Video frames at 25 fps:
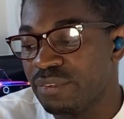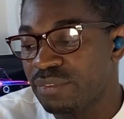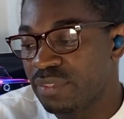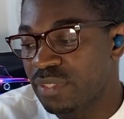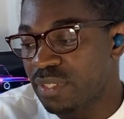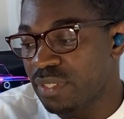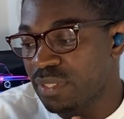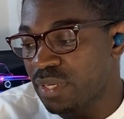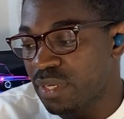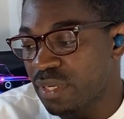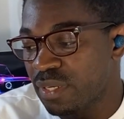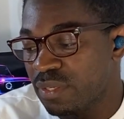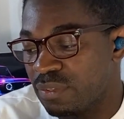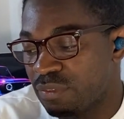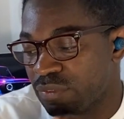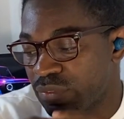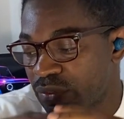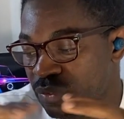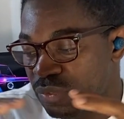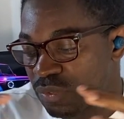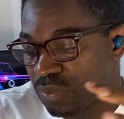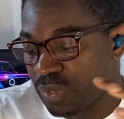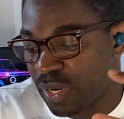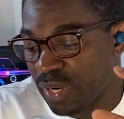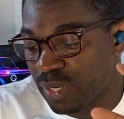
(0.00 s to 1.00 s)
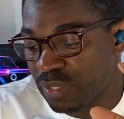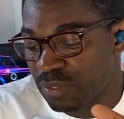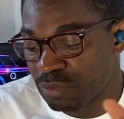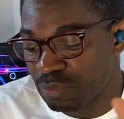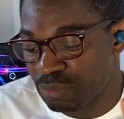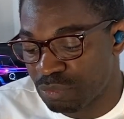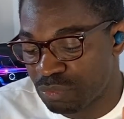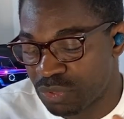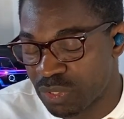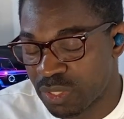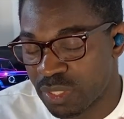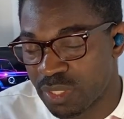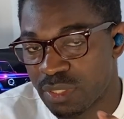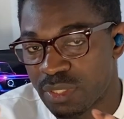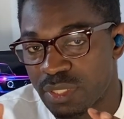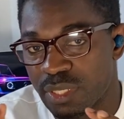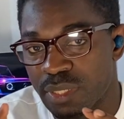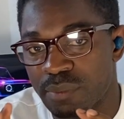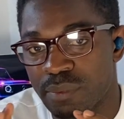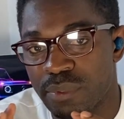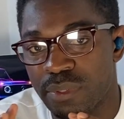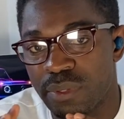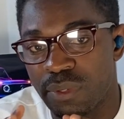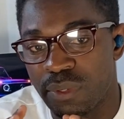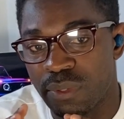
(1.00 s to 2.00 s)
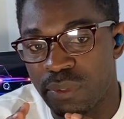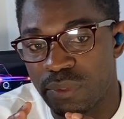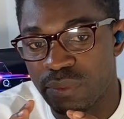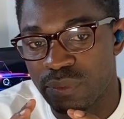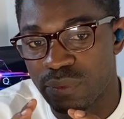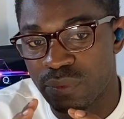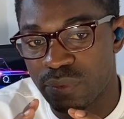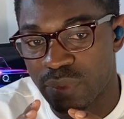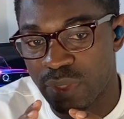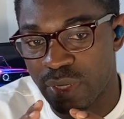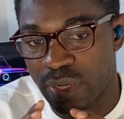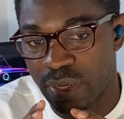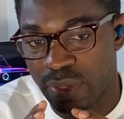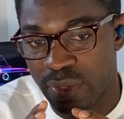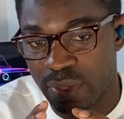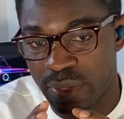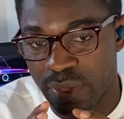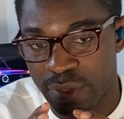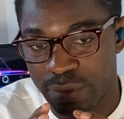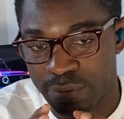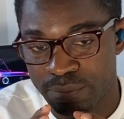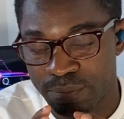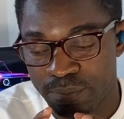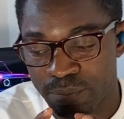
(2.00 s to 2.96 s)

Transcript: you kind of try to bring them all together.